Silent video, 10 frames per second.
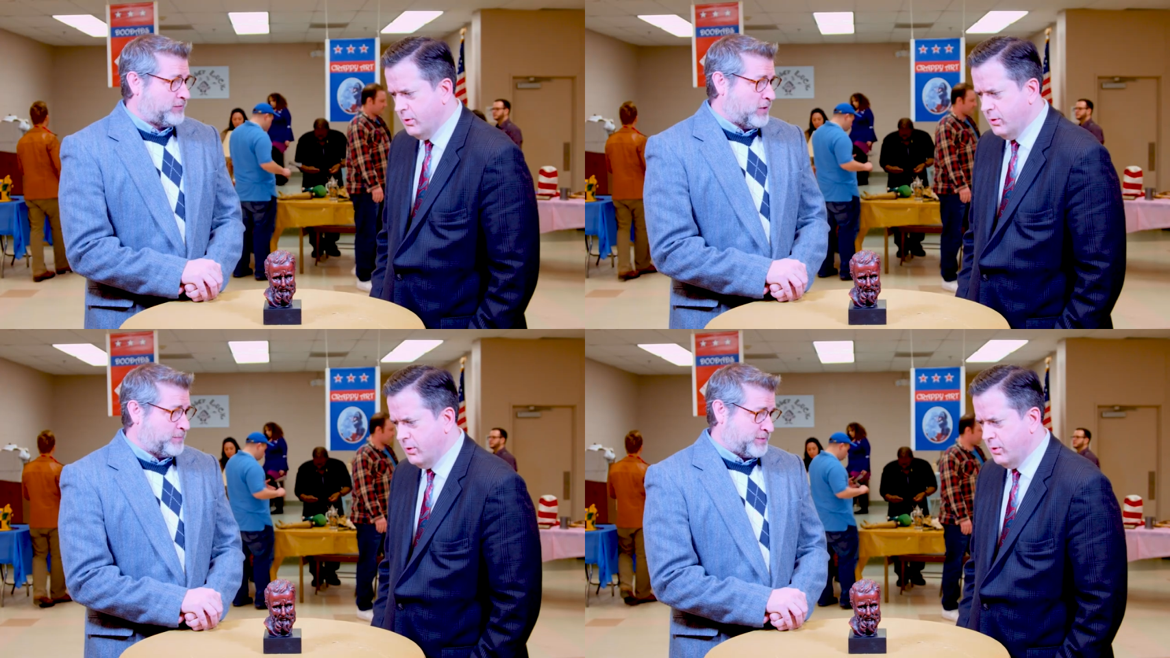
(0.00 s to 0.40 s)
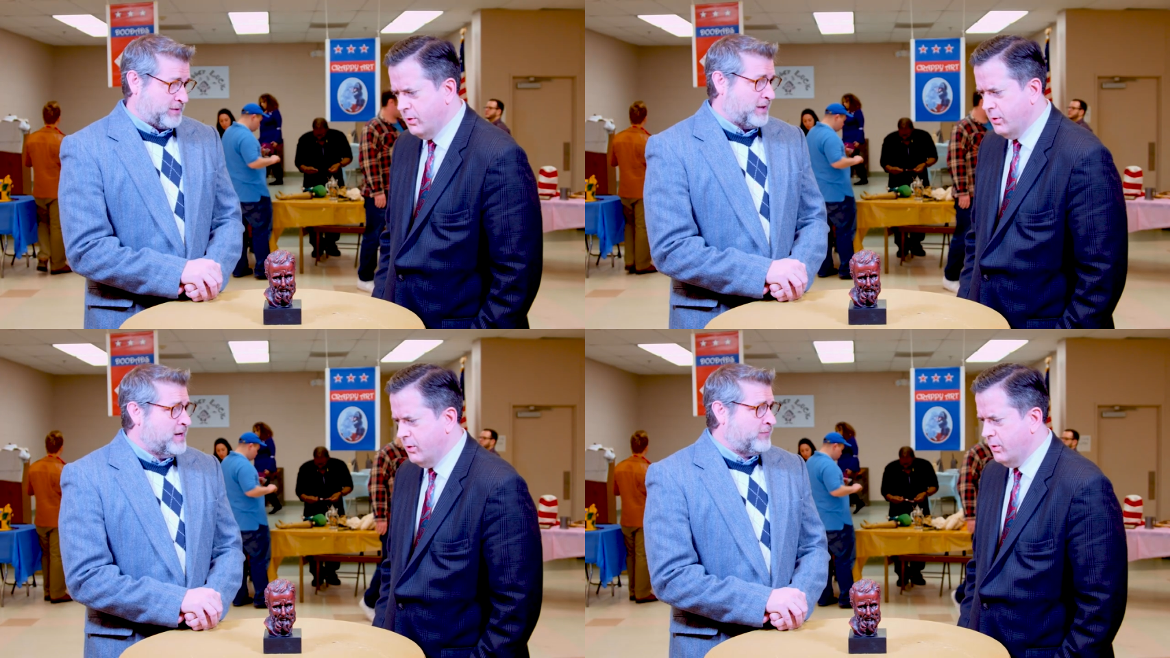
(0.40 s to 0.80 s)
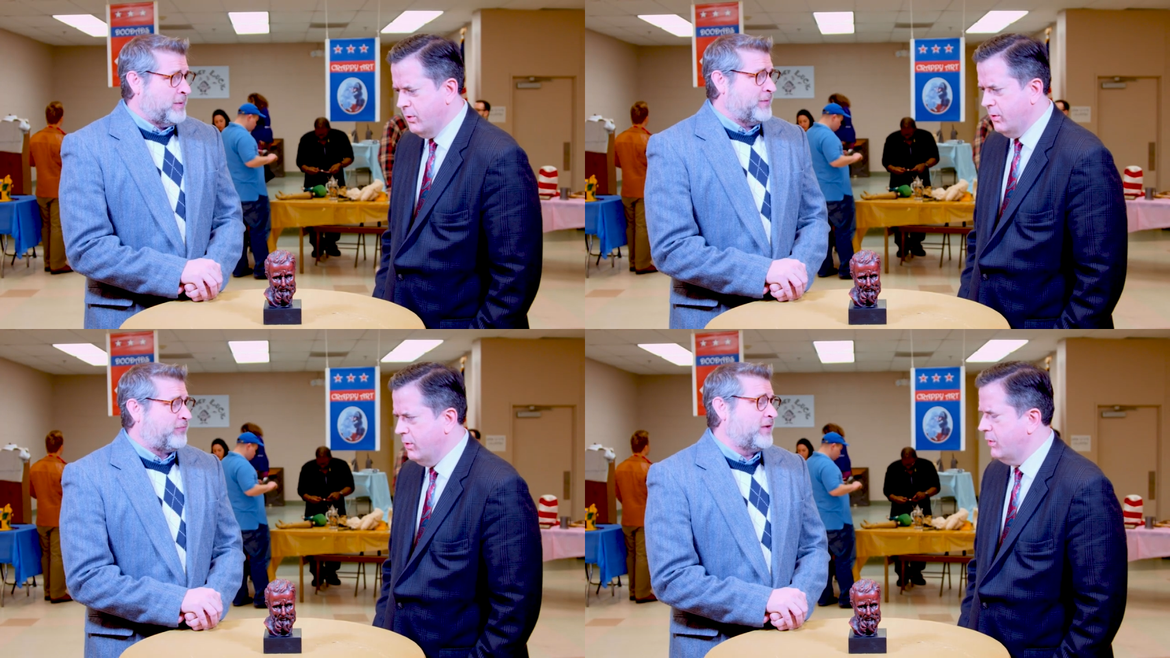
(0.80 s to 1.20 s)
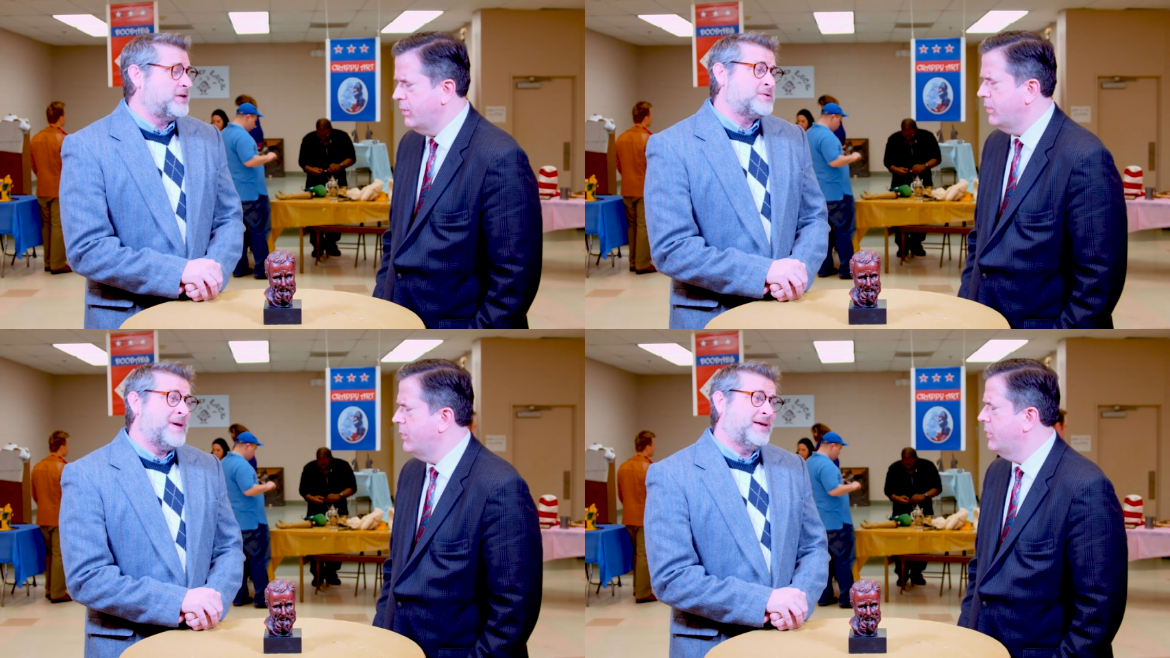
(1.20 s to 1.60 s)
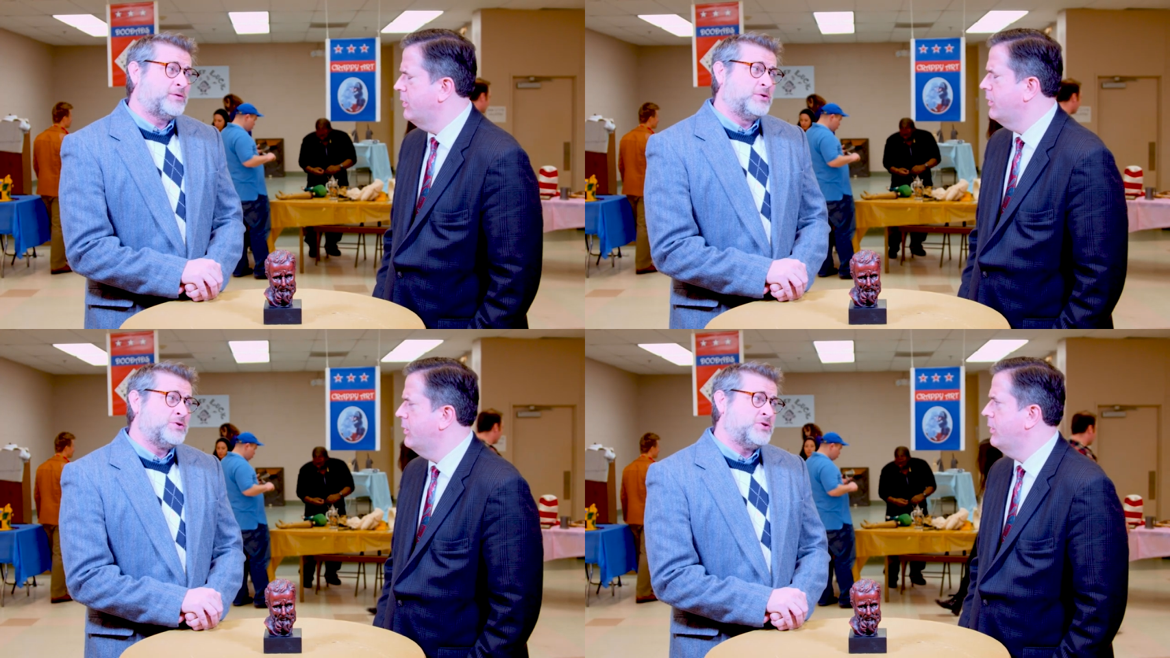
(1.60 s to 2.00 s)
Speaker 1: sculpture from the French
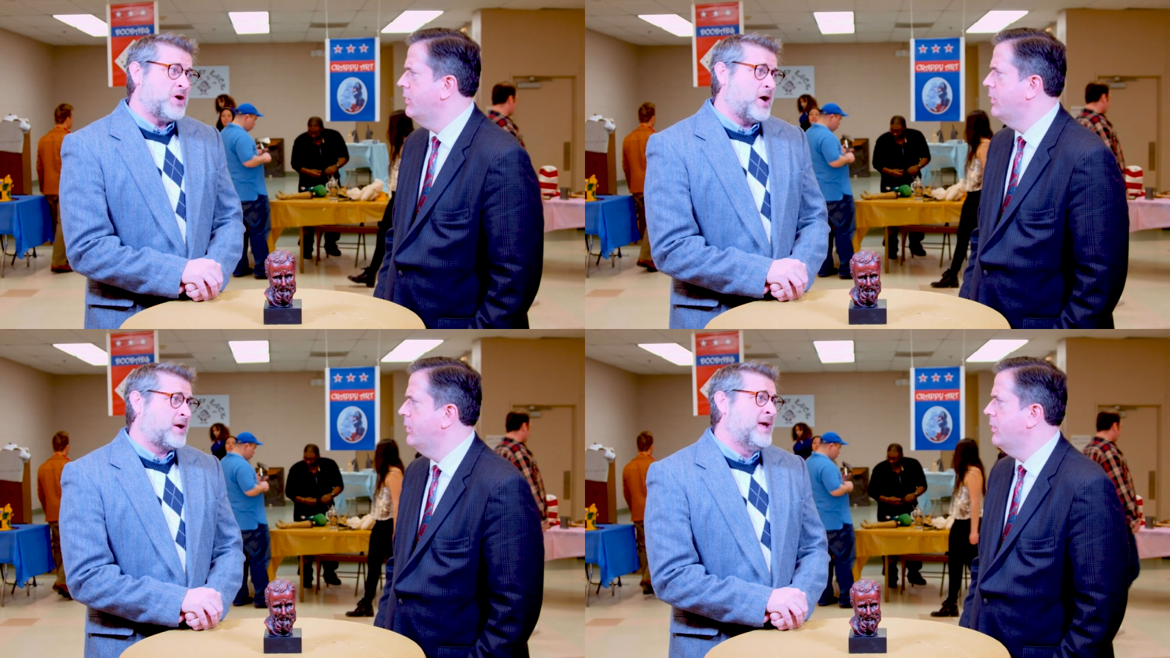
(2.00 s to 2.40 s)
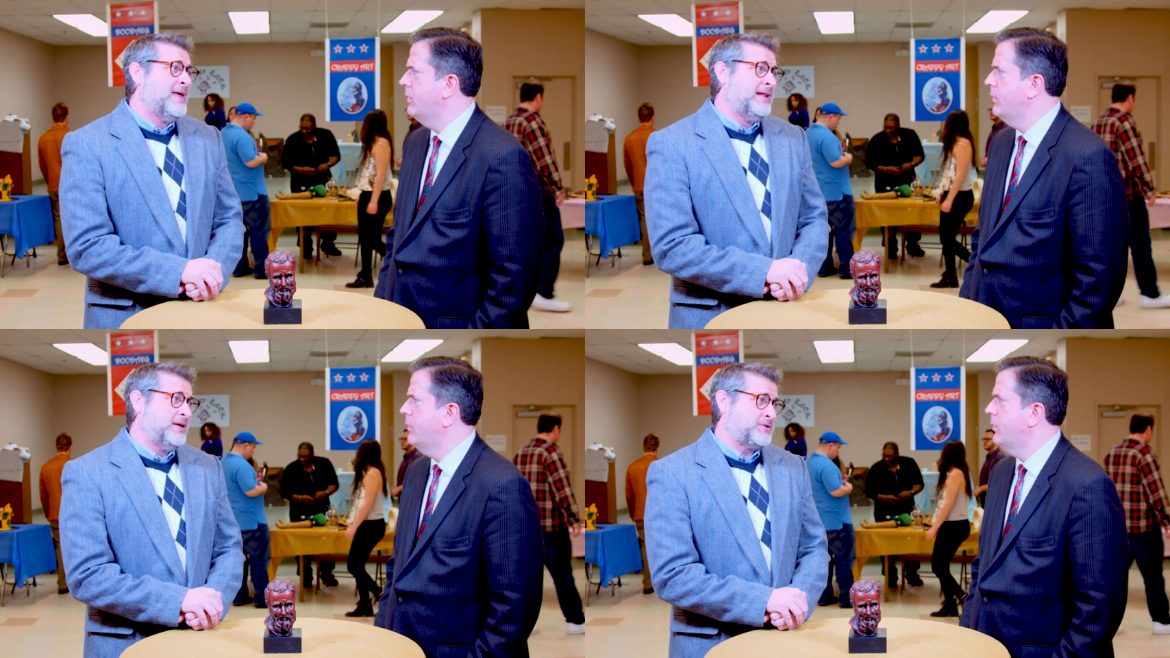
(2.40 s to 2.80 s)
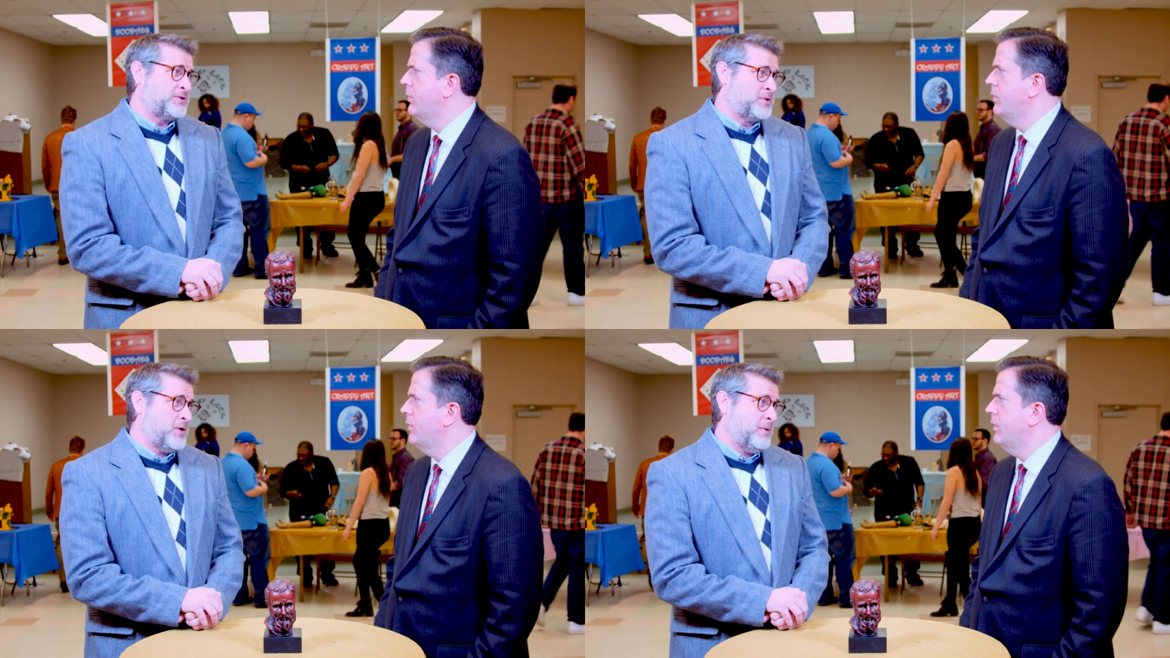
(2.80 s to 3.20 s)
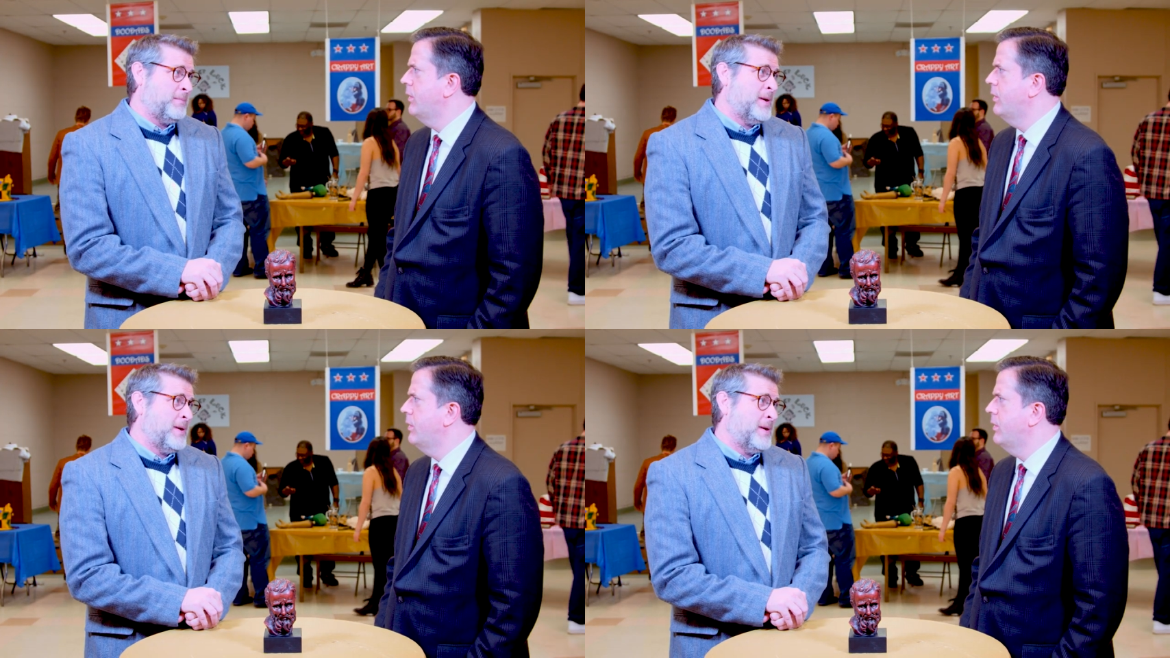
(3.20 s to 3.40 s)
master Jacques Lestrade.